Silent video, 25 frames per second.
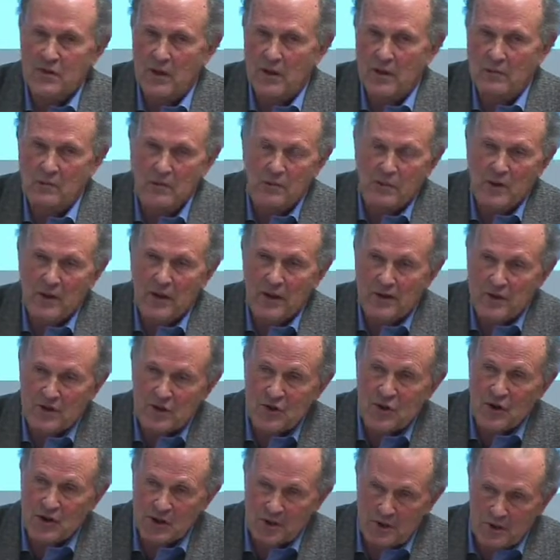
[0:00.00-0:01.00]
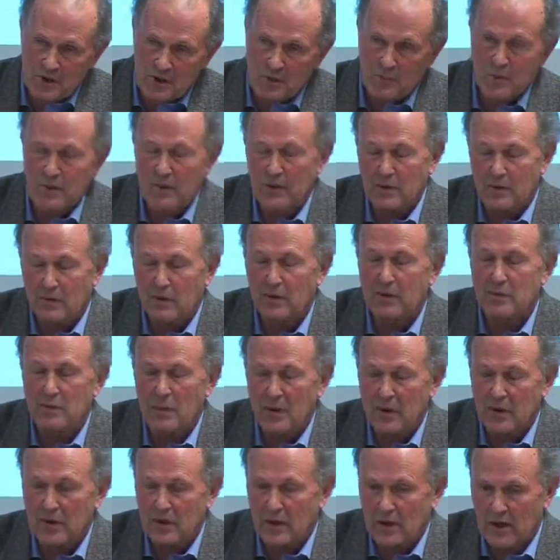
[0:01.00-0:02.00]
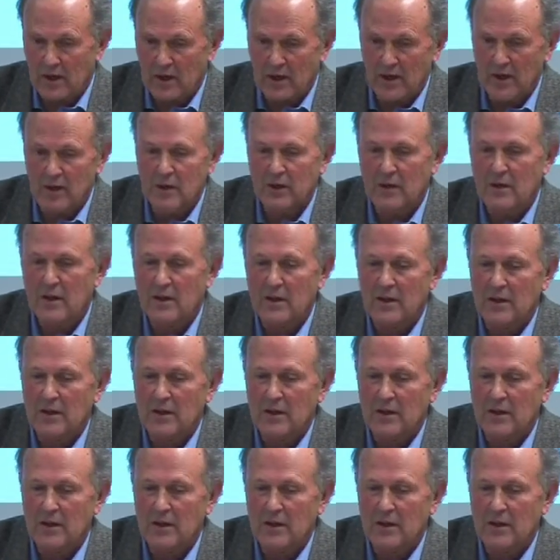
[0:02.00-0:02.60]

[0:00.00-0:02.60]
They would be untraded, but would be a